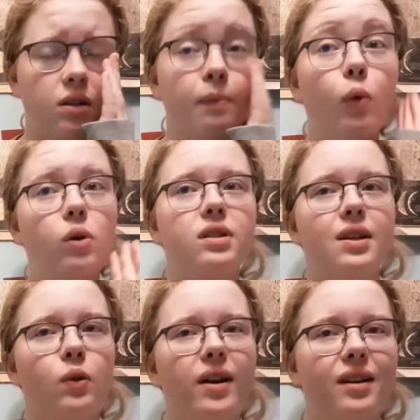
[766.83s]
Some more
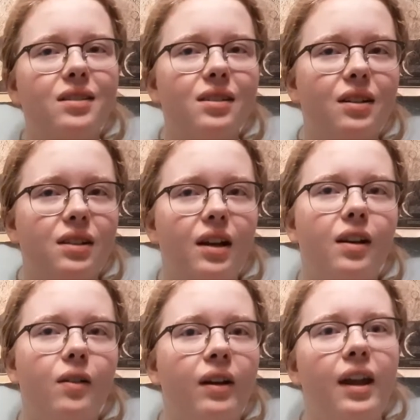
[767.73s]
Twix. Because I
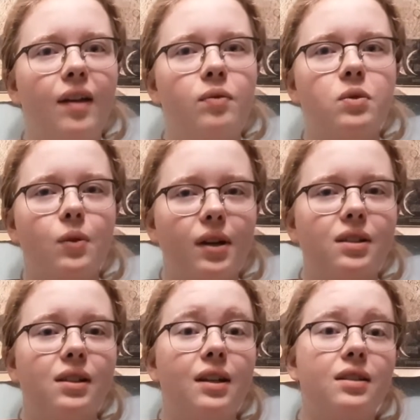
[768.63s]
already gave him Twix.
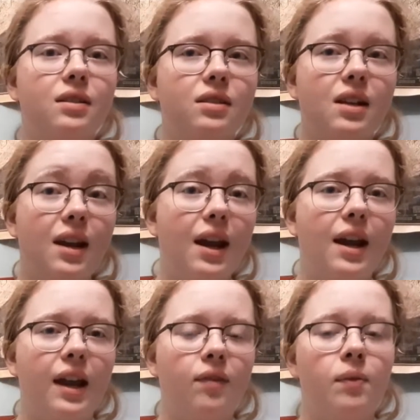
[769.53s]
And then today I
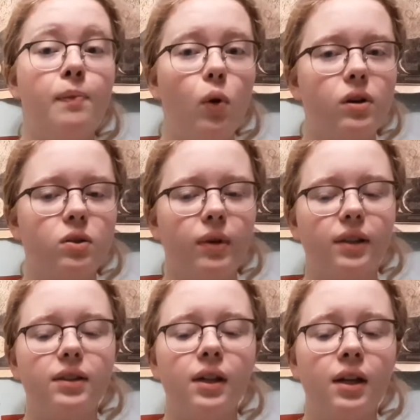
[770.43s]
gave him more Twix.